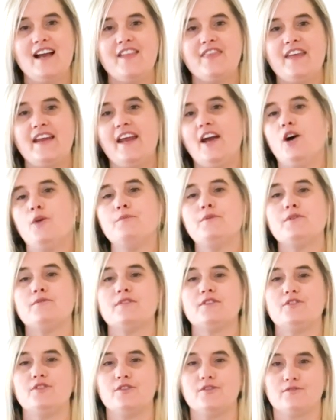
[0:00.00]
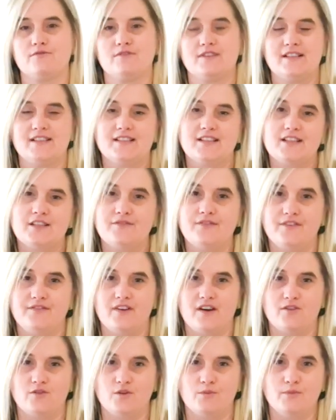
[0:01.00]
that help to reduce risks for
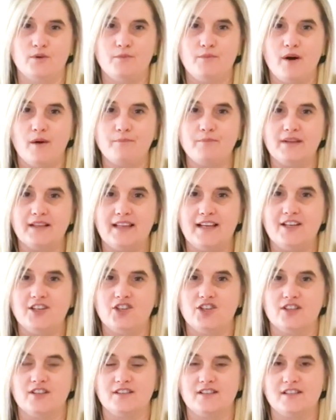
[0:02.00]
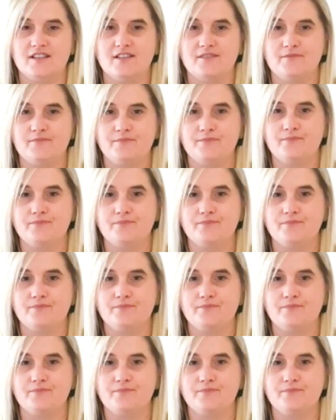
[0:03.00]
vulnerable populations.